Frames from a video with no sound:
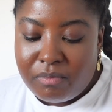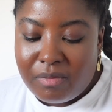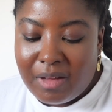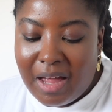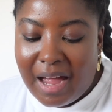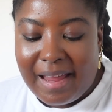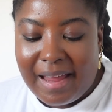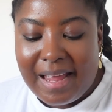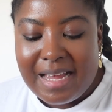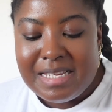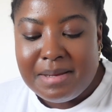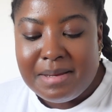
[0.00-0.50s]

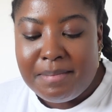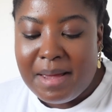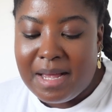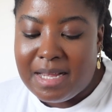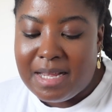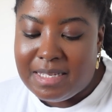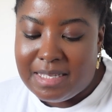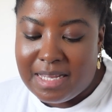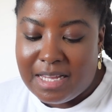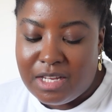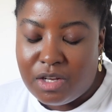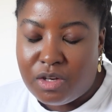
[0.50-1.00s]
I guess it
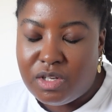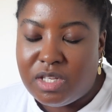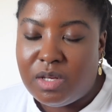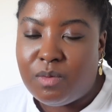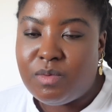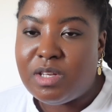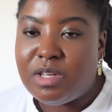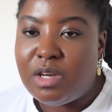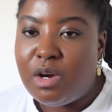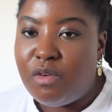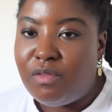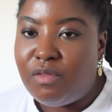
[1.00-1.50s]
makes sense because there
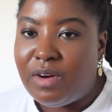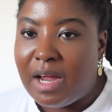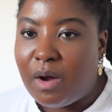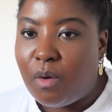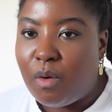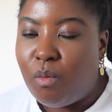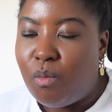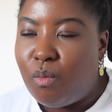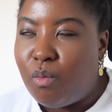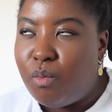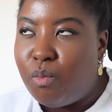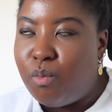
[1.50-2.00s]
was a lot of like
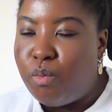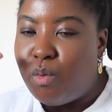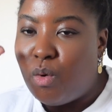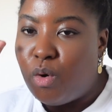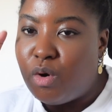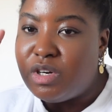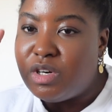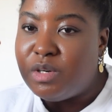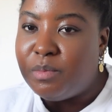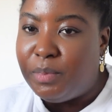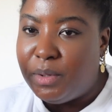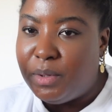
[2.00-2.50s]

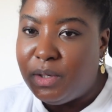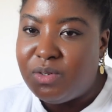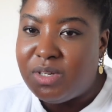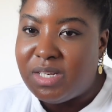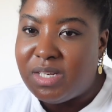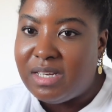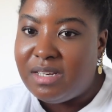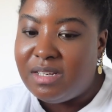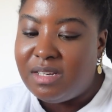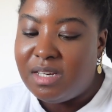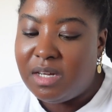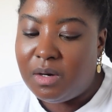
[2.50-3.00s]
word
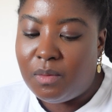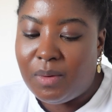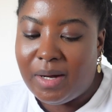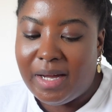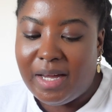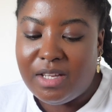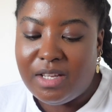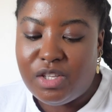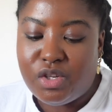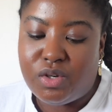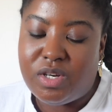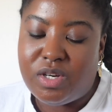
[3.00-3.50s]
building in a
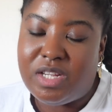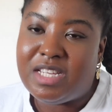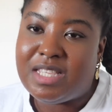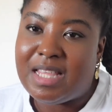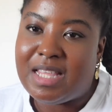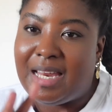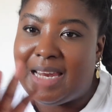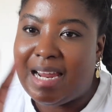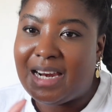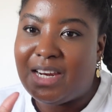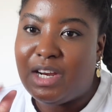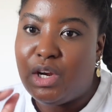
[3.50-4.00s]
way to
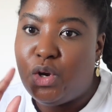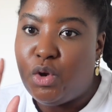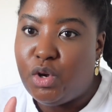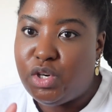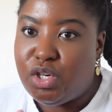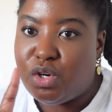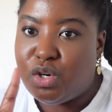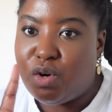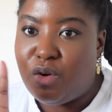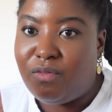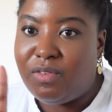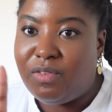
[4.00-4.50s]
understand like the
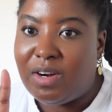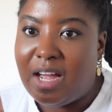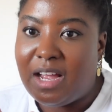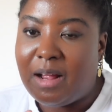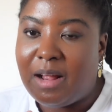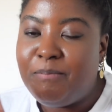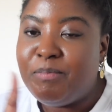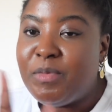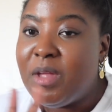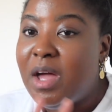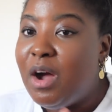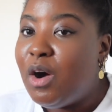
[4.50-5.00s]
logic of like
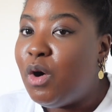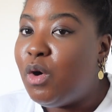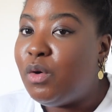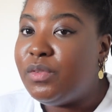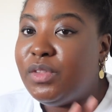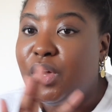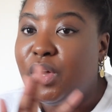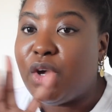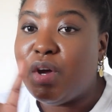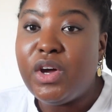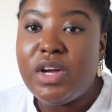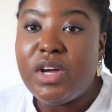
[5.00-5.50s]
all
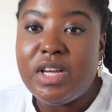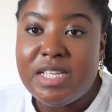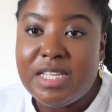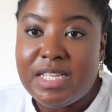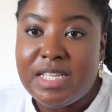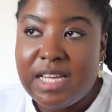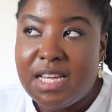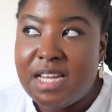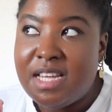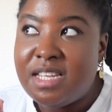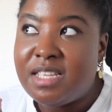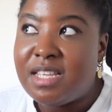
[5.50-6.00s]
the
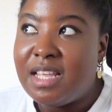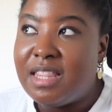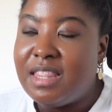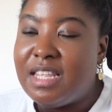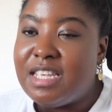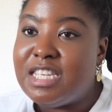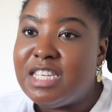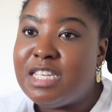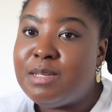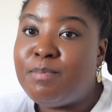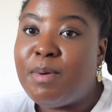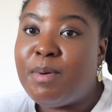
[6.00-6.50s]
curses and the
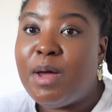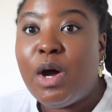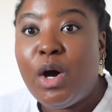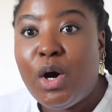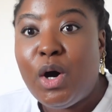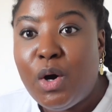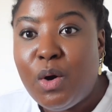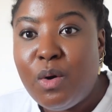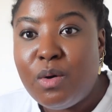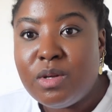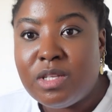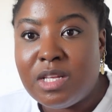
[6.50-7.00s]

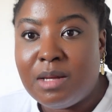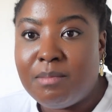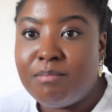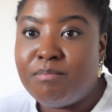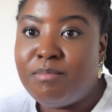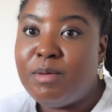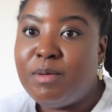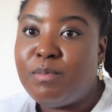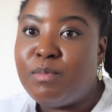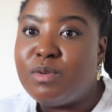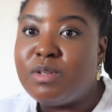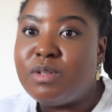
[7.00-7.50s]
spells and
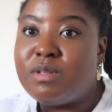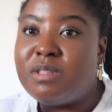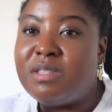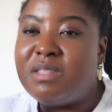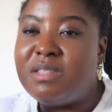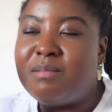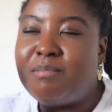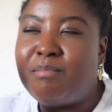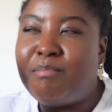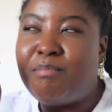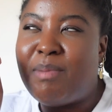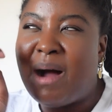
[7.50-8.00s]
people's
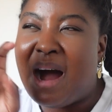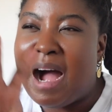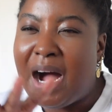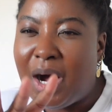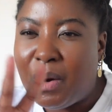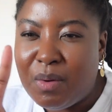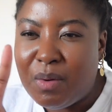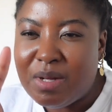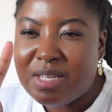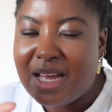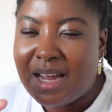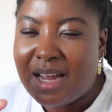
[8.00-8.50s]

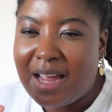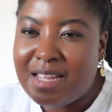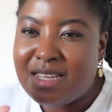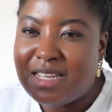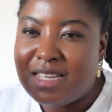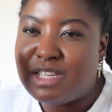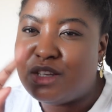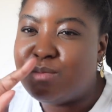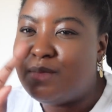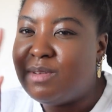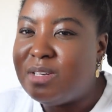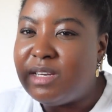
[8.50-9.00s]
powers. I guess
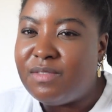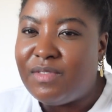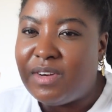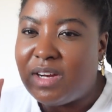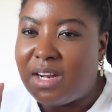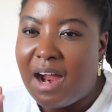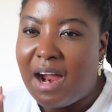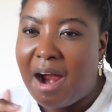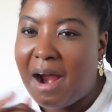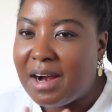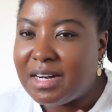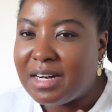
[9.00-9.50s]
there's so many different
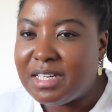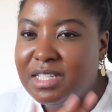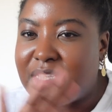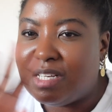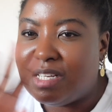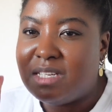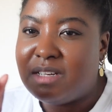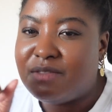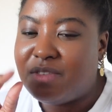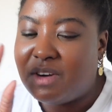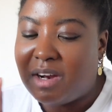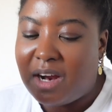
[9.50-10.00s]
characters
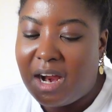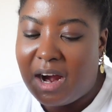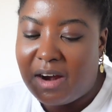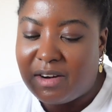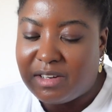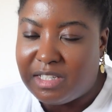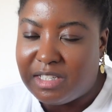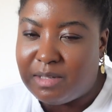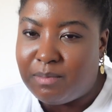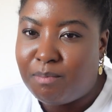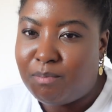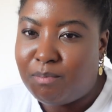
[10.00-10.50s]
and different
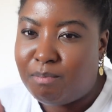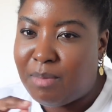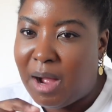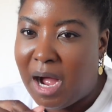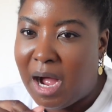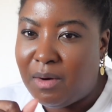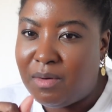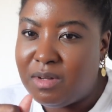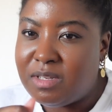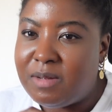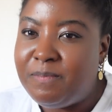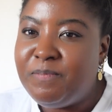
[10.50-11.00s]
characters'
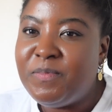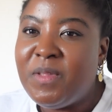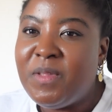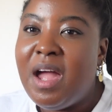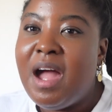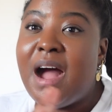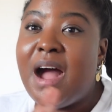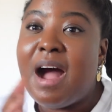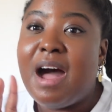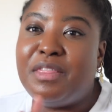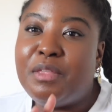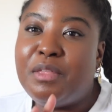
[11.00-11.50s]
powers
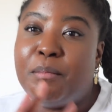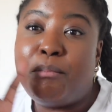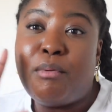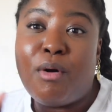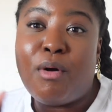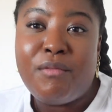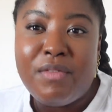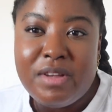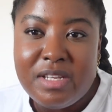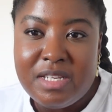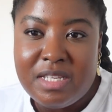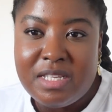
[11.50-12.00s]
and the
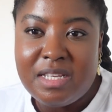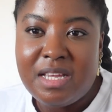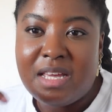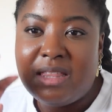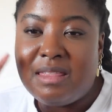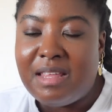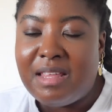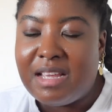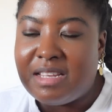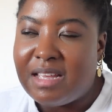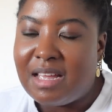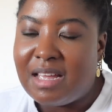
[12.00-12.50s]
prophecy and
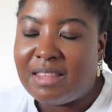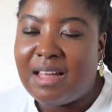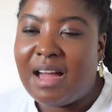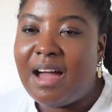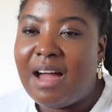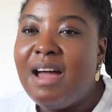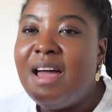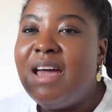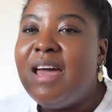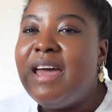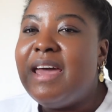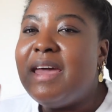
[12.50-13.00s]
things like that.
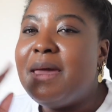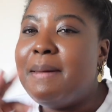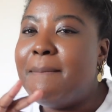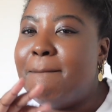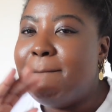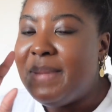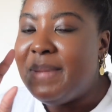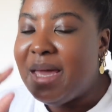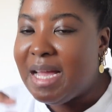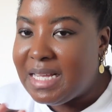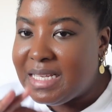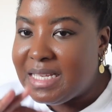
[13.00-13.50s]
It
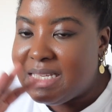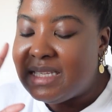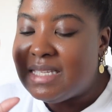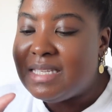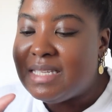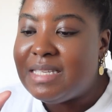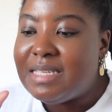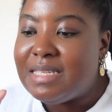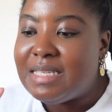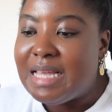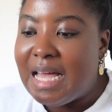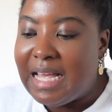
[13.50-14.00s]
makes
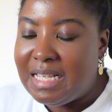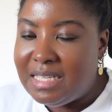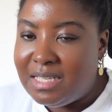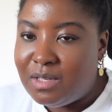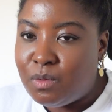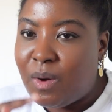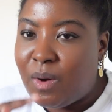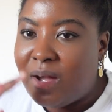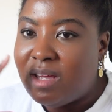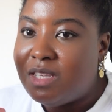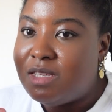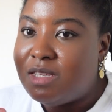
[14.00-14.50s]
sense
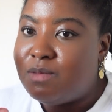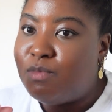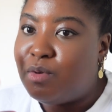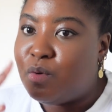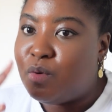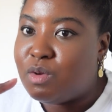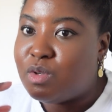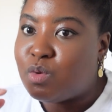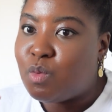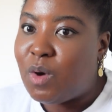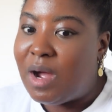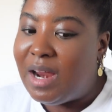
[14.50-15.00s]
why this book
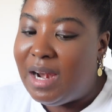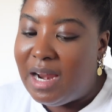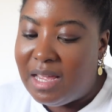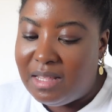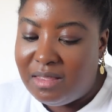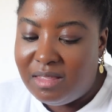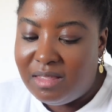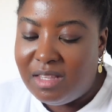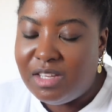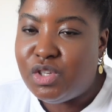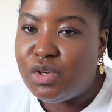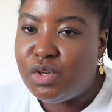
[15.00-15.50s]
was quite
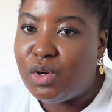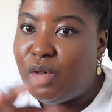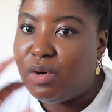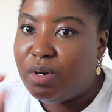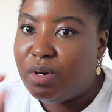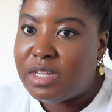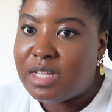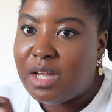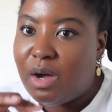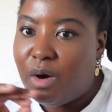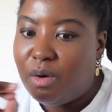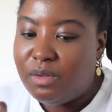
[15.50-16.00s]
lengthy to
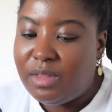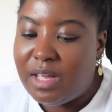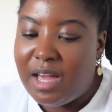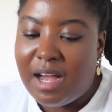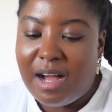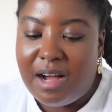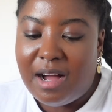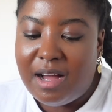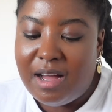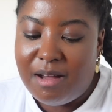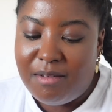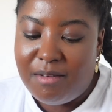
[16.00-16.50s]
understand
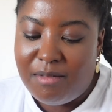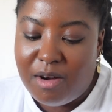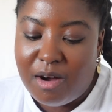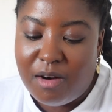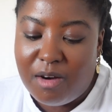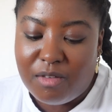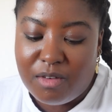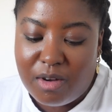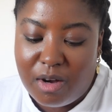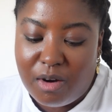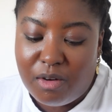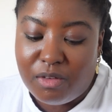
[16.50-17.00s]

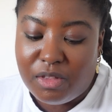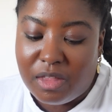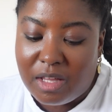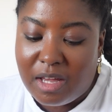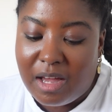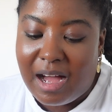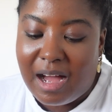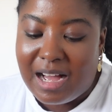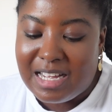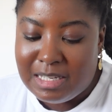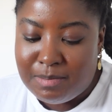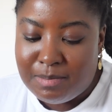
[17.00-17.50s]
all
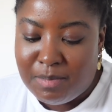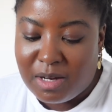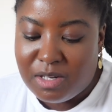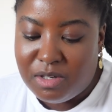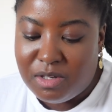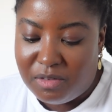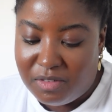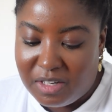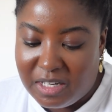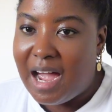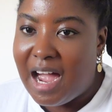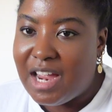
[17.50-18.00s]
the aspect
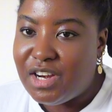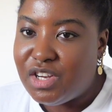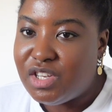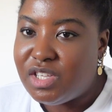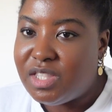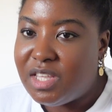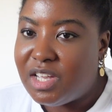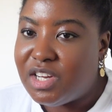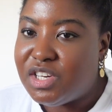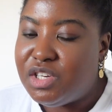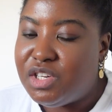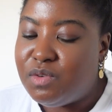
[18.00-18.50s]
of it. I just
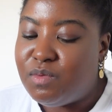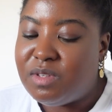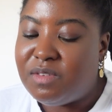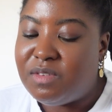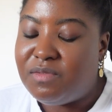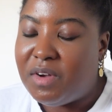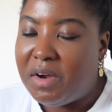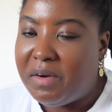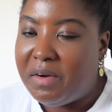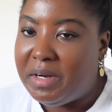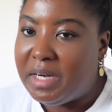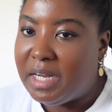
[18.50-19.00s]
think she was
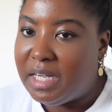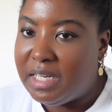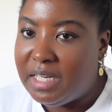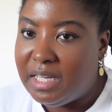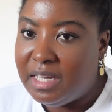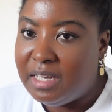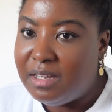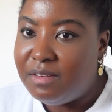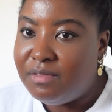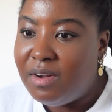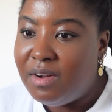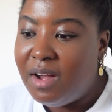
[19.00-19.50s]
very
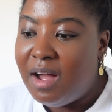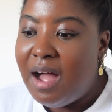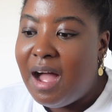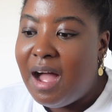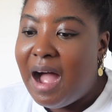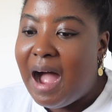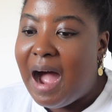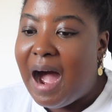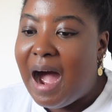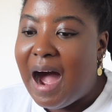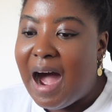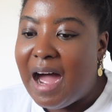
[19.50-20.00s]
naive,
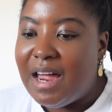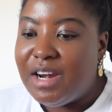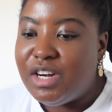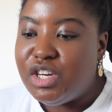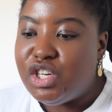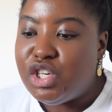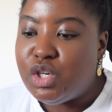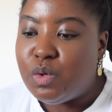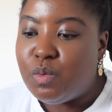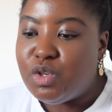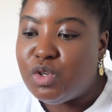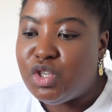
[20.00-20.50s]
and
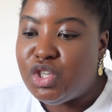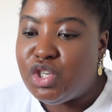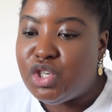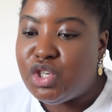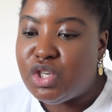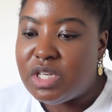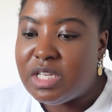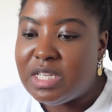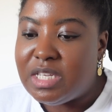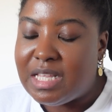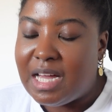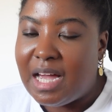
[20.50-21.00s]
she was
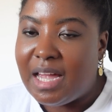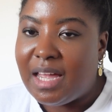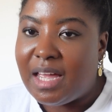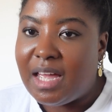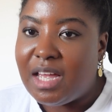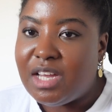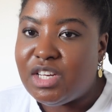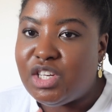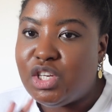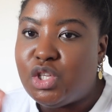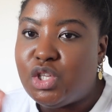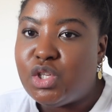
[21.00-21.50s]
just like,
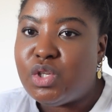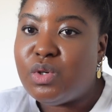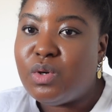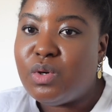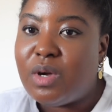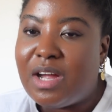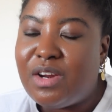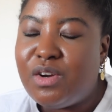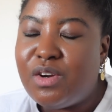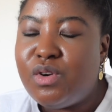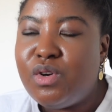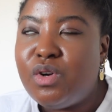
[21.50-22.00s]

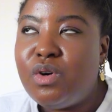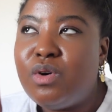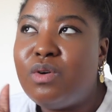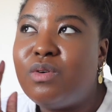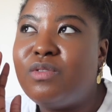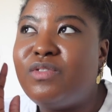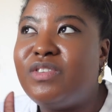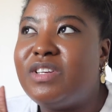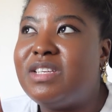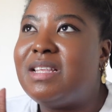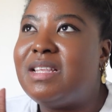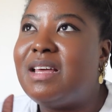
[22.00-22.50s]
I don't know
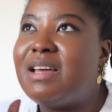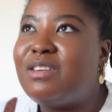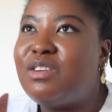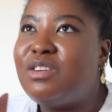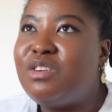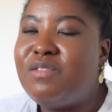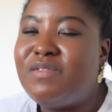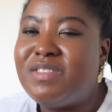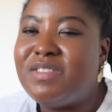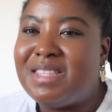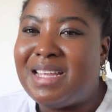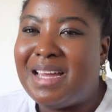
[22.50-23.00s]
if
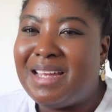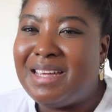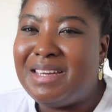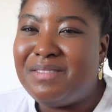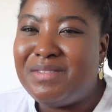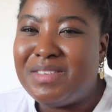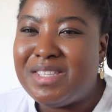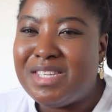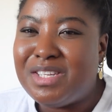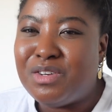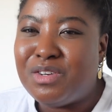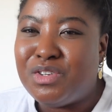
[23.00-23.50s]
it's
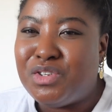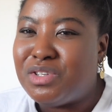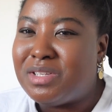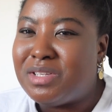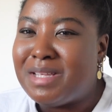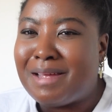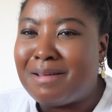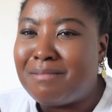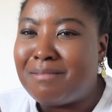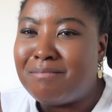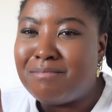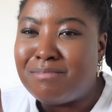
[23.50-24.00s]
naivety or just
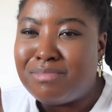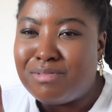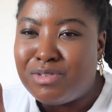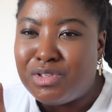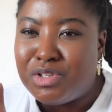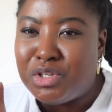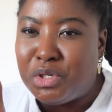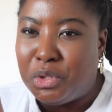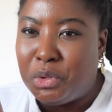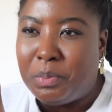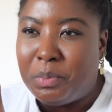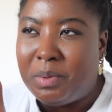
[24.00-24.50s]
like
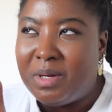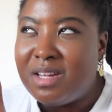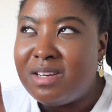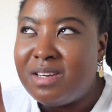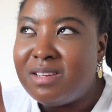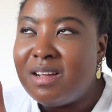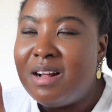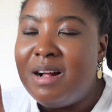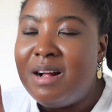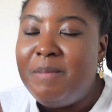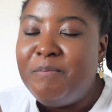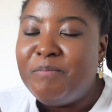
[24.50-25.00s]

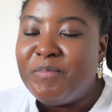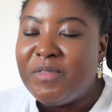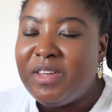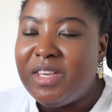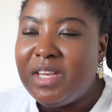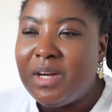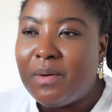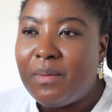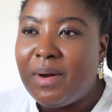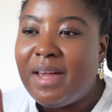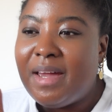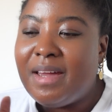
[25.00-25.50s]
stupid in
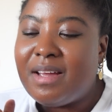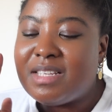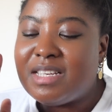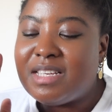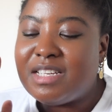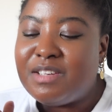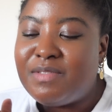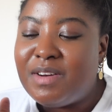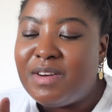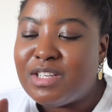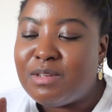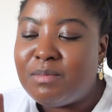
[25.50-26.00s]
a way, because I
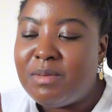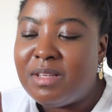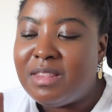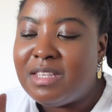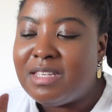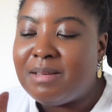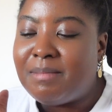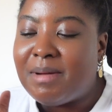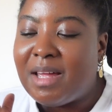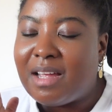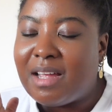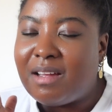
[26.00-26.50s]
just feel like some of the things
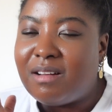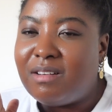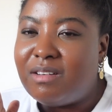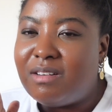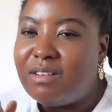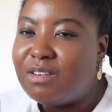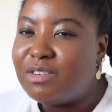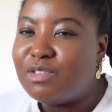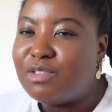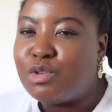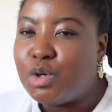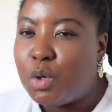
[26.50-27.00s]
I'm like,
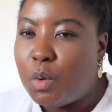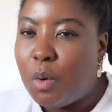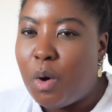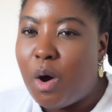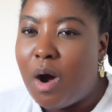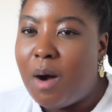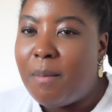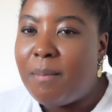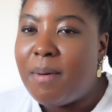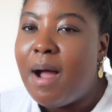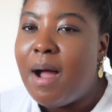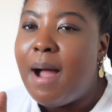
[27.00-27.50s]
grow
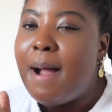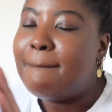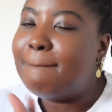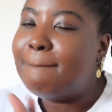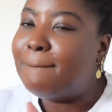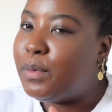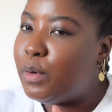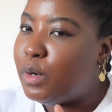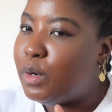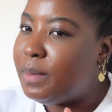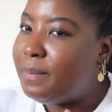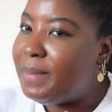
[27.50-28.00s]
up,
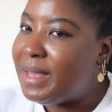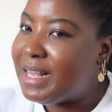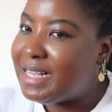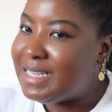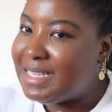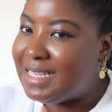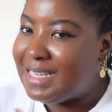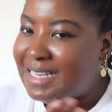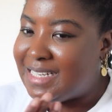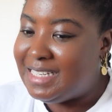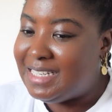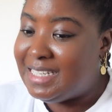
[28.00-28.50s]
but it makes
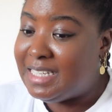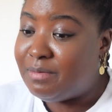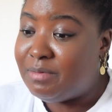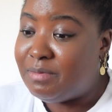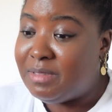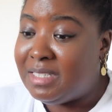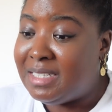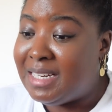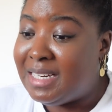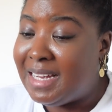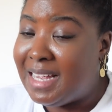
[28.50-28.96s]
sense that she's 17.